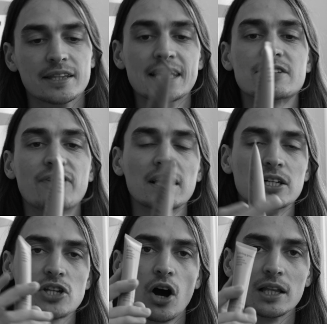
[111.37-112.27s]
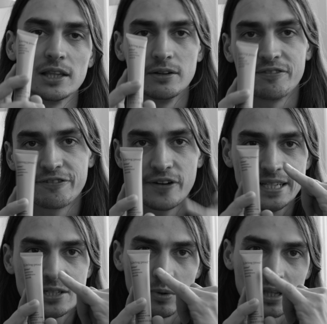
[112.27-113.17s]
This fella's got a little
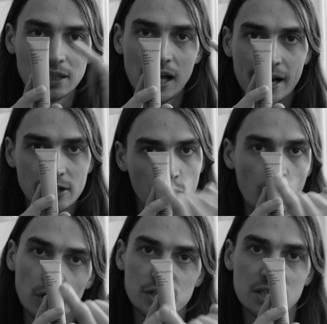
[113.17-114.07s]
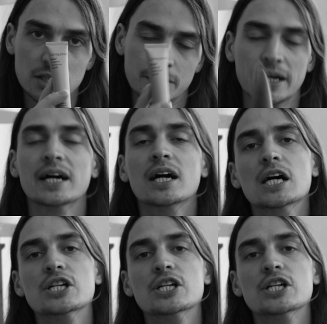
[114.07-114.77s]
frizz with a line crossed through it,